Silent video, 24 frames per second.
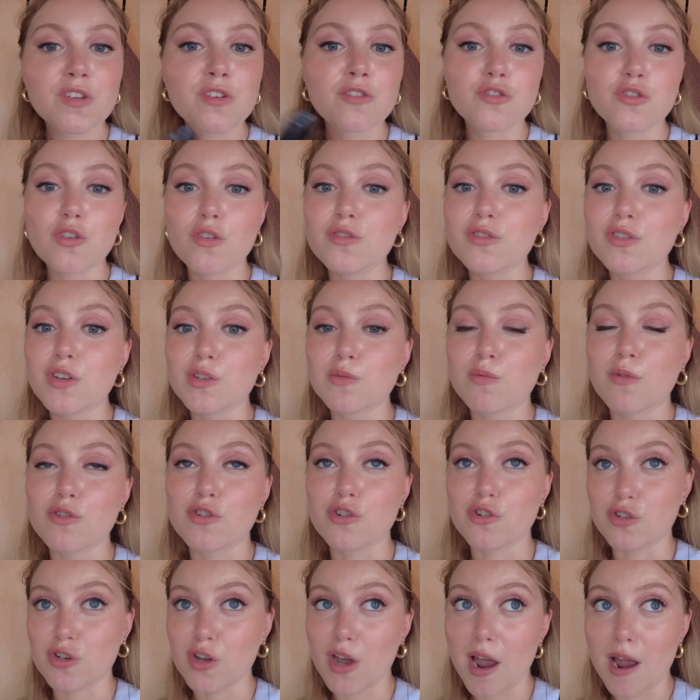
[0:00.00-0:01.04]
So is this worth
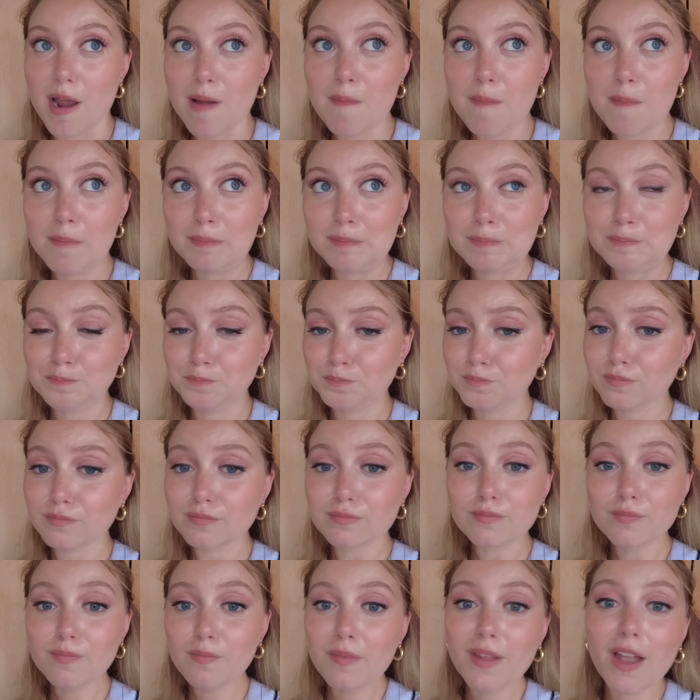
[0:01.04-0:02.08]
your time?
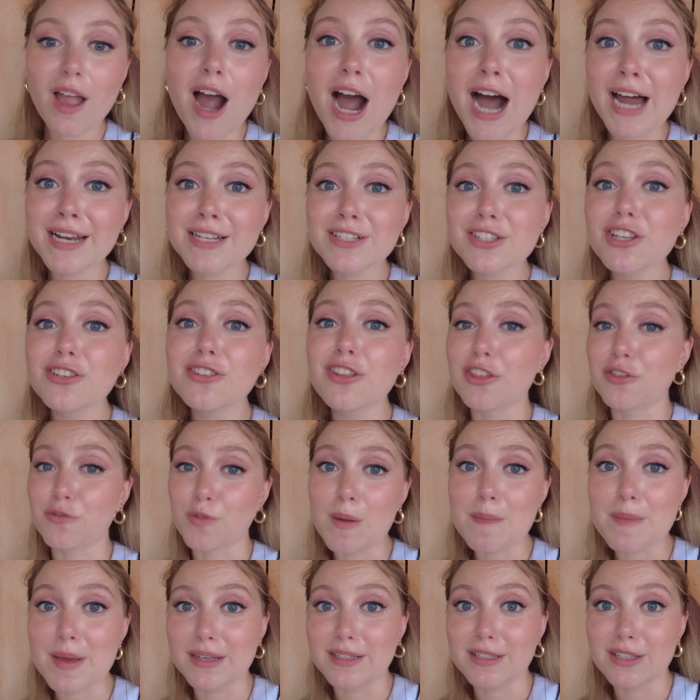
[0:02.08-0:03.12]
Honestly, the
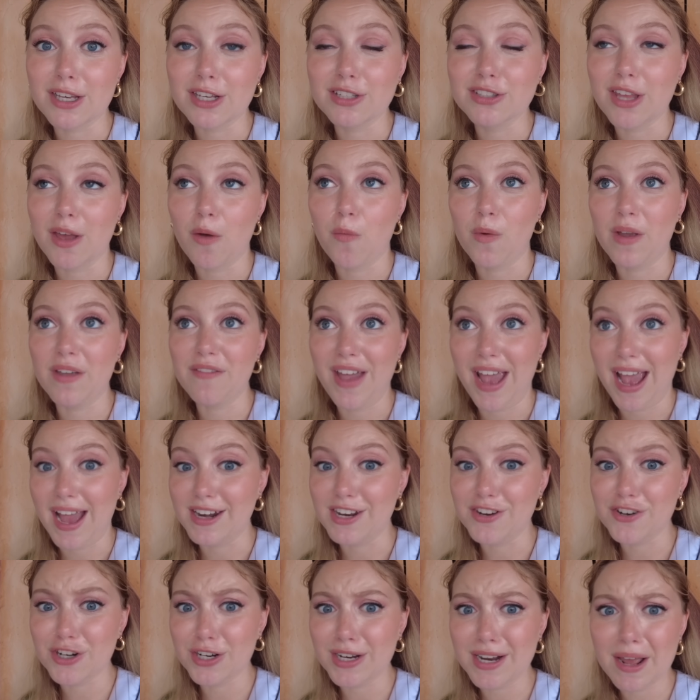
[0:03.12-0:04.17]
3 best things that we've had
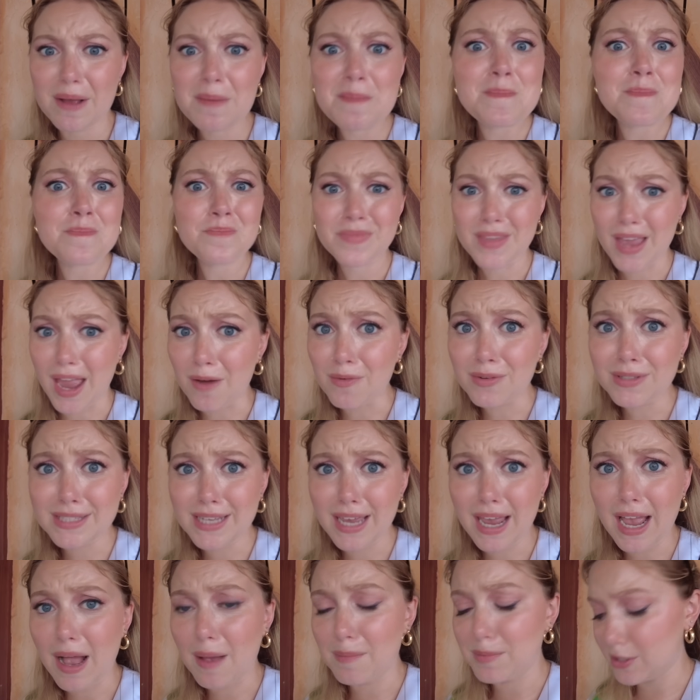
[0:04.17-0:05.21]
here today, I would say
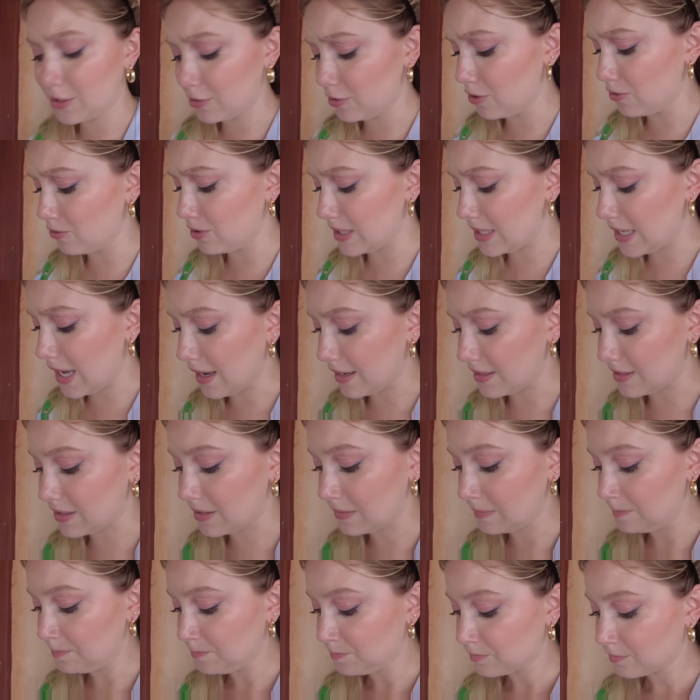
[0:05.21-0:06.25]
absolutely yes.
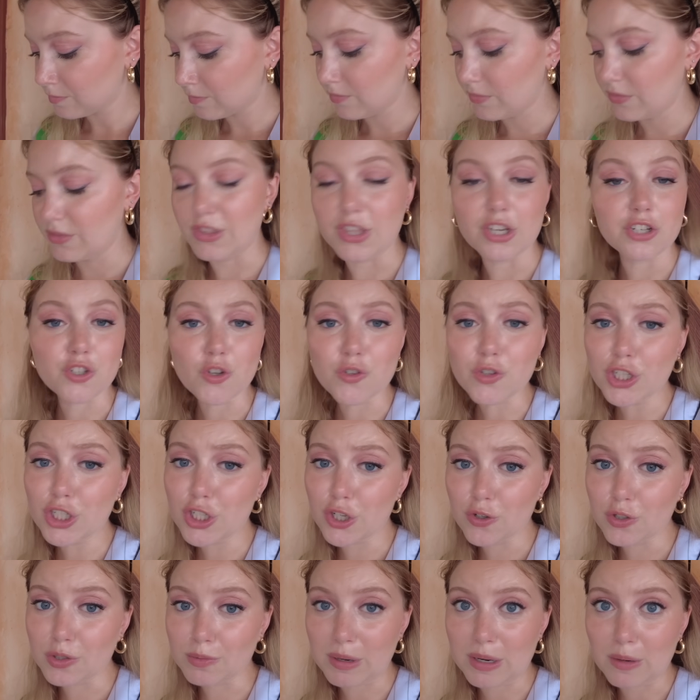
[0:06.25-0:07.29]
There's only
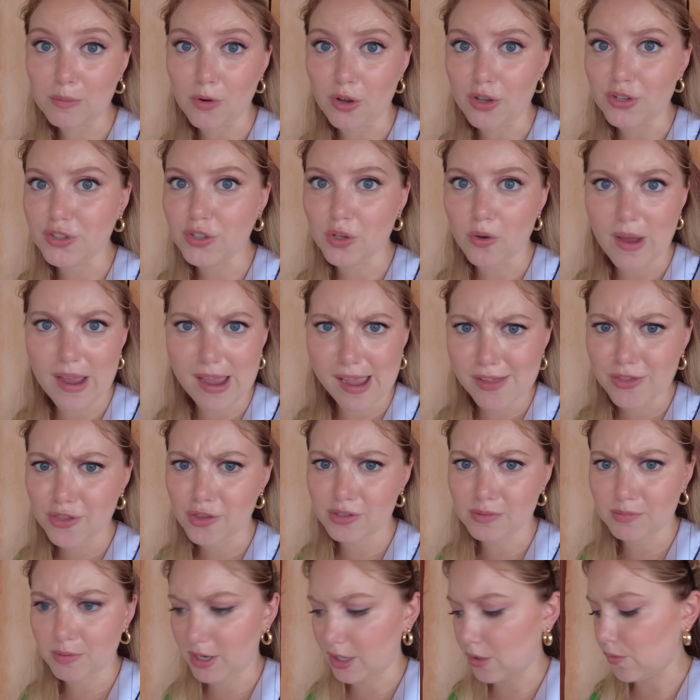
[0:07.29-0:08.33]
2 spring rolls, so I ate
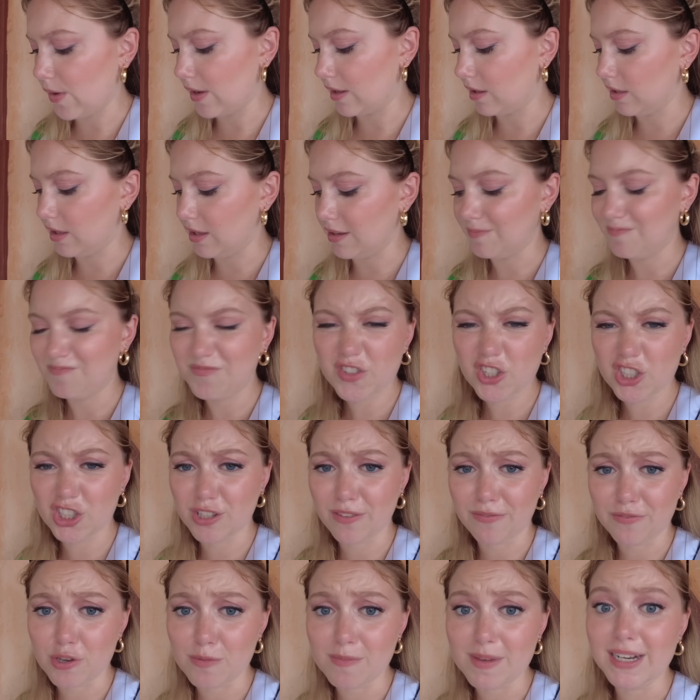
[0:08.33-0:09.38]
those pretty quickly. Just a
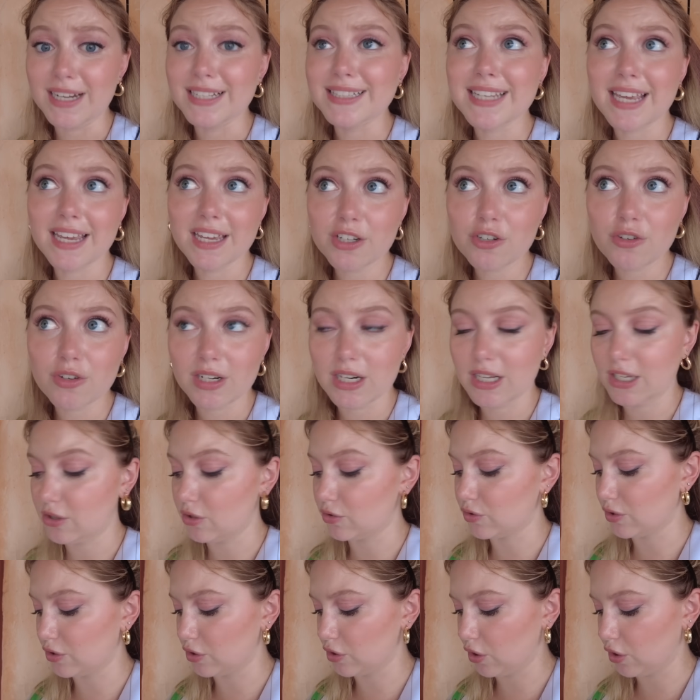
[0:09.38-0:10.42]
few minutes, and you can eat
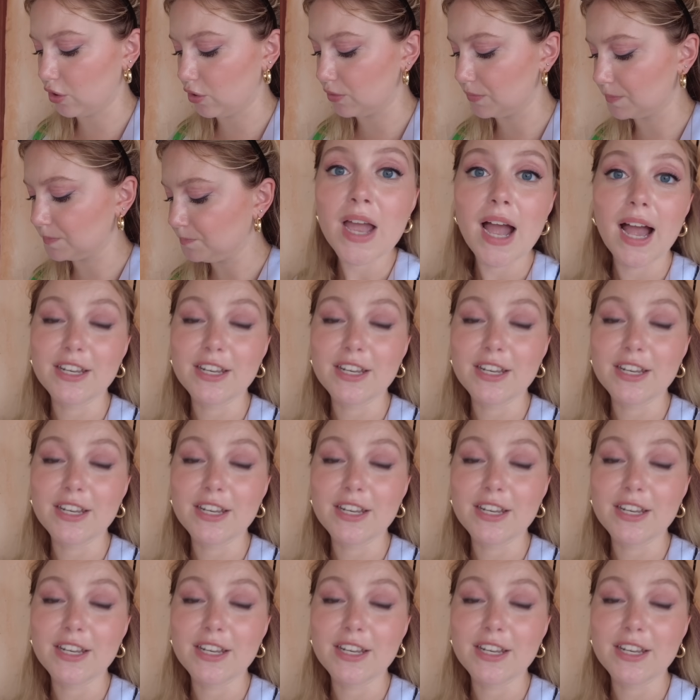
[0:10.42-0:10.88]
those on the go.